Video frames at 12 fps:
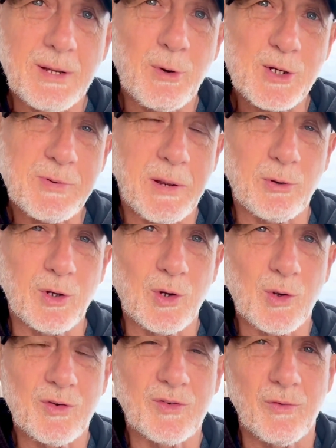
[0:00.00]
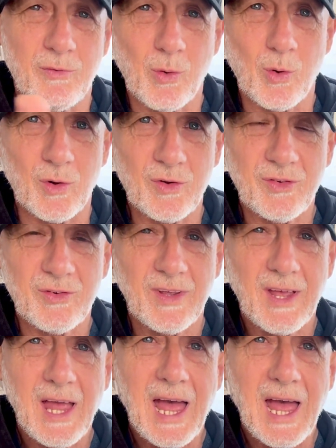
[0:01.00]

most people use divorce